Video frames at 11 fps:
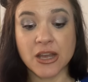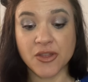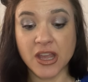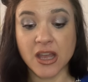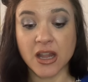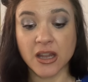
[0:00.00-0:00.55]

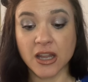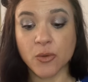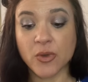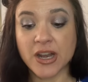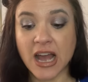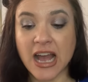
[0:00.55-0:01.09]
the
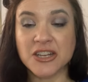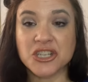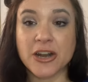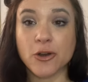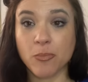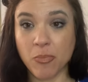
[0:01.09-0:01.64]
liquid
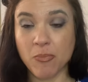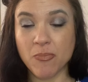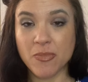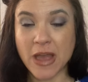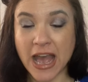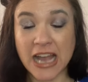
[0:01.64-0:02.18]
eyeshadow,
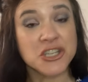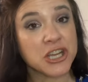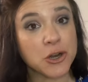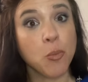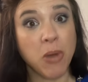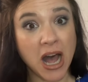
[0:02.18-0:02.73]

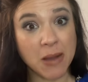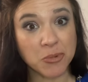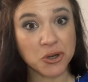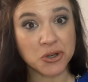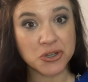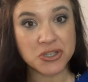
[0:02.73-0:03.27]
eyeshadow
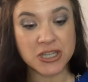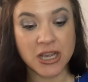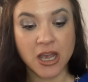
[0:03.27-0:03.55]
poppers,